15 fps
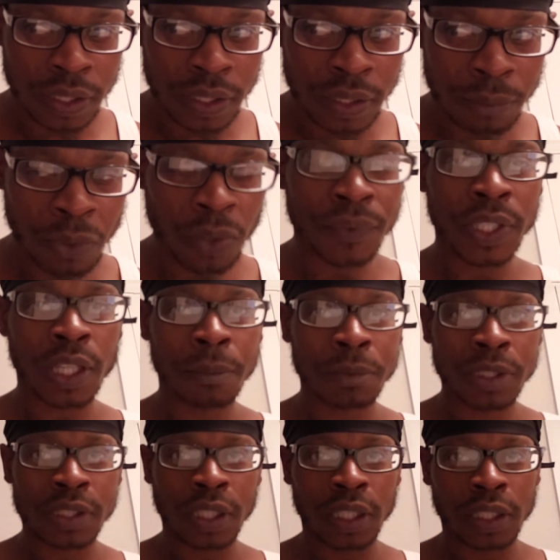moving up the
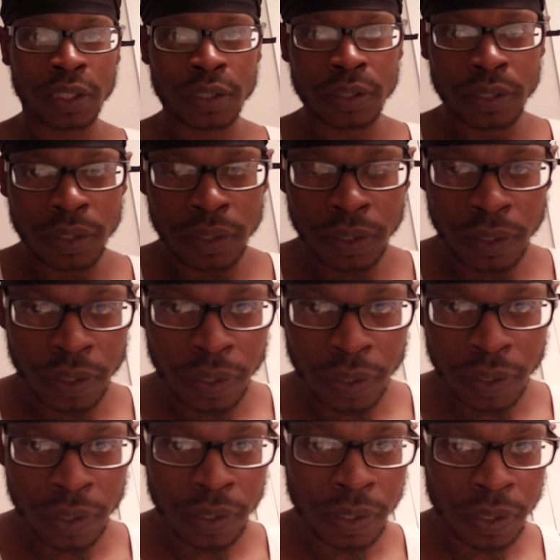chains
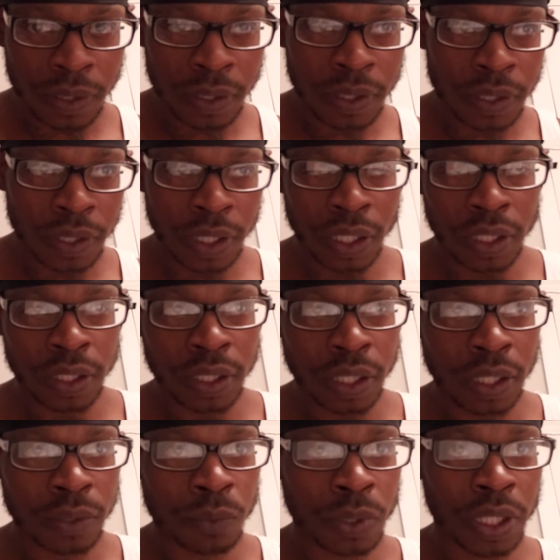
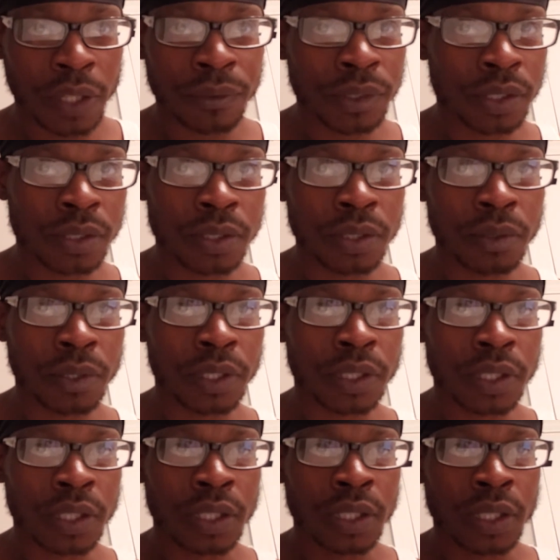in whatever you're doing,
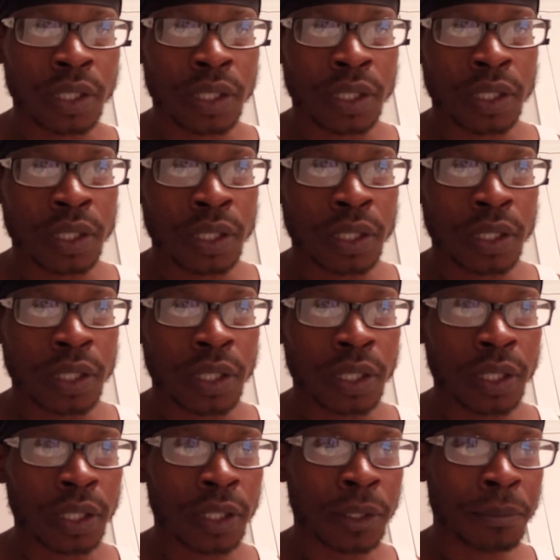
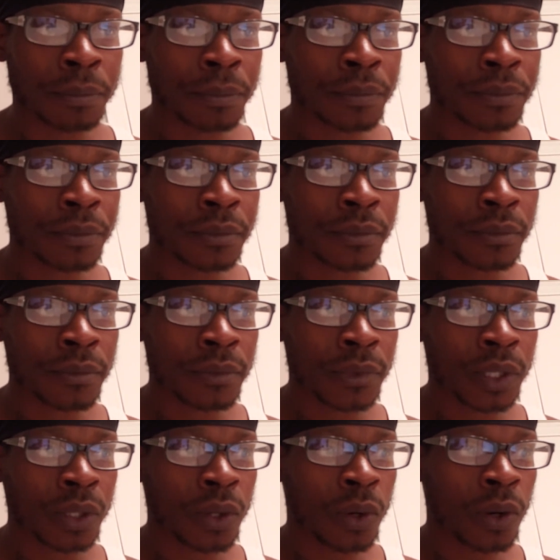um,
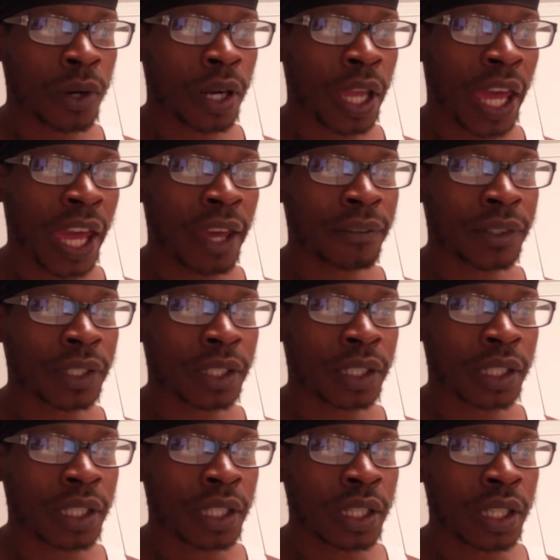or having
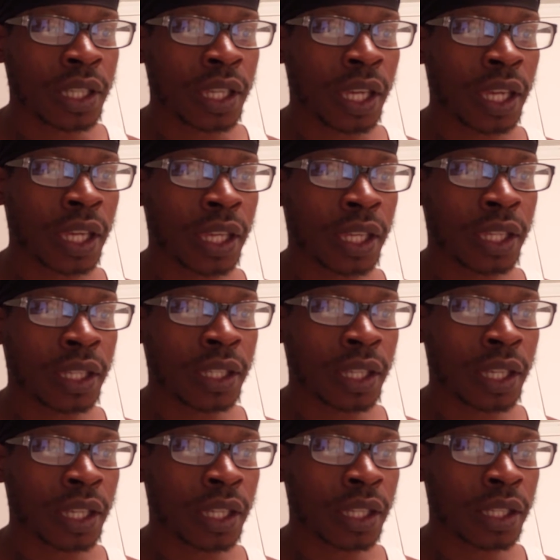a
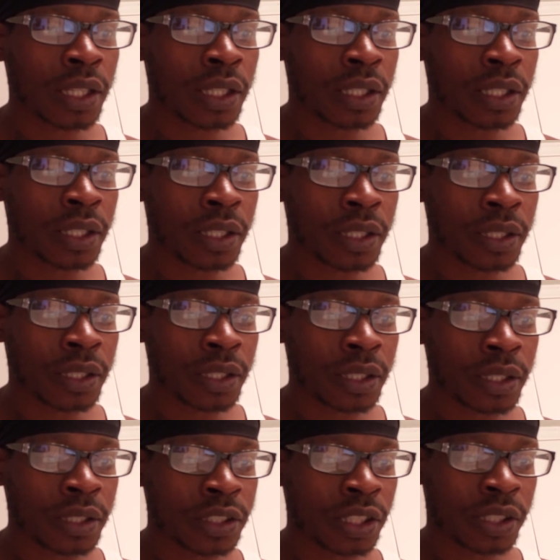
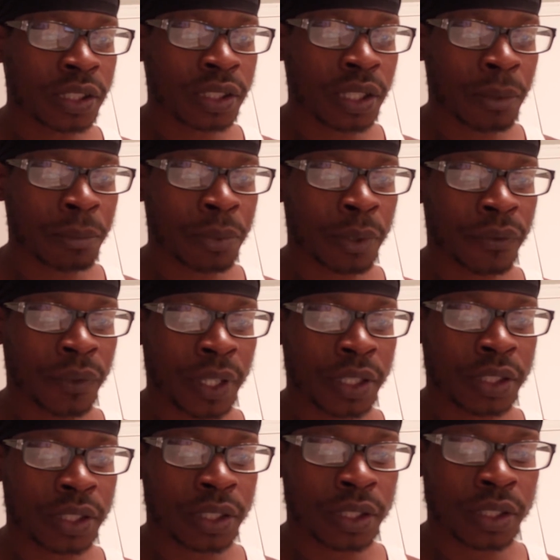just some
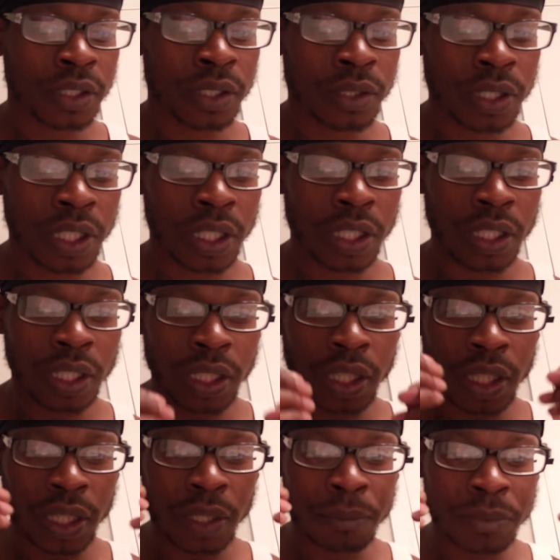profession. It
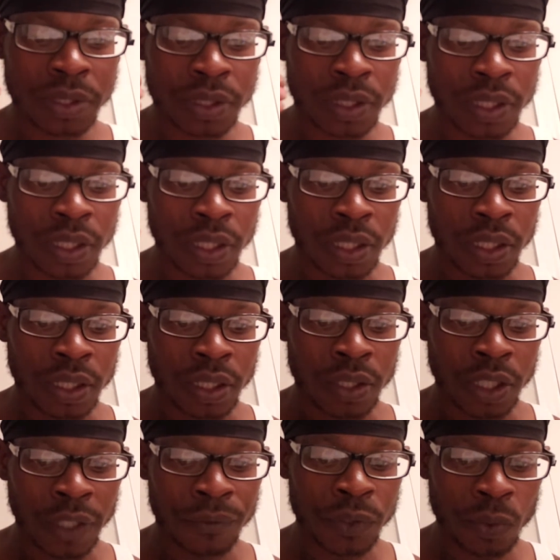comes
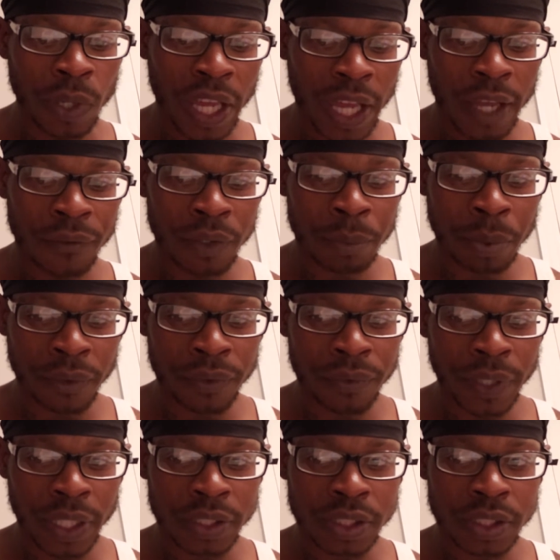if you have a
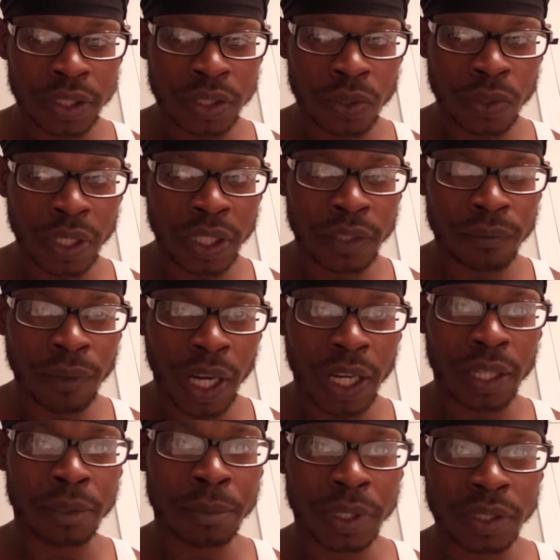professional
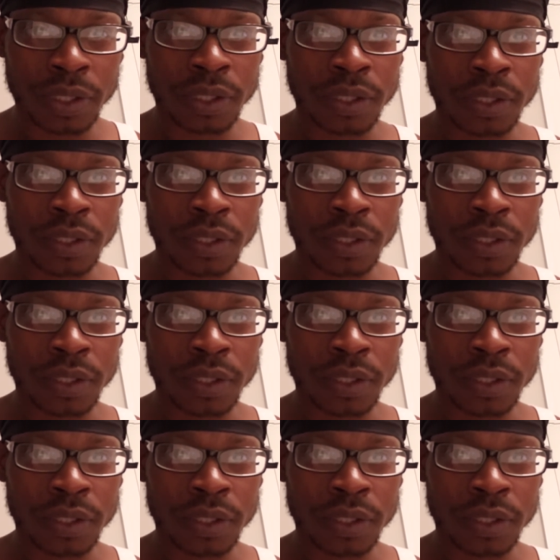environment.